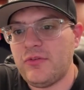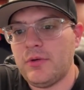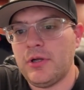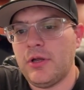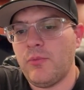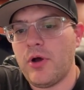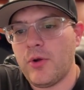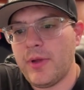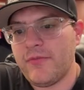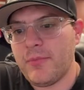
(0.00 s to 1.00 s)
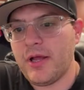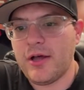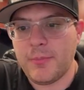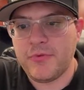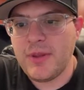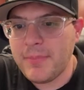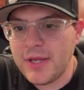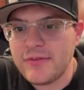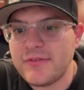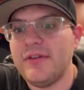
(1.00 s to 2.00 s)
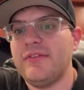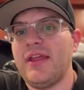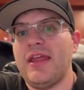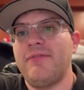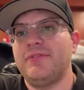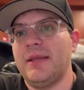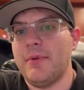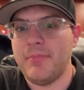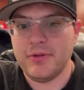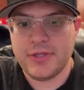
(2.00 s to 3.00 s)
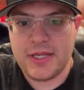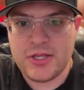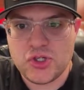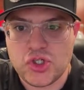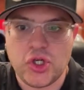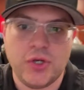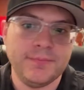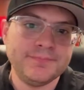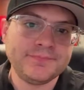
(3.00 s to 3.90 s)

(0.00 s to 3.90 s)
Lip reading: You don't want to walk away from it 100% because it is a flammability issue.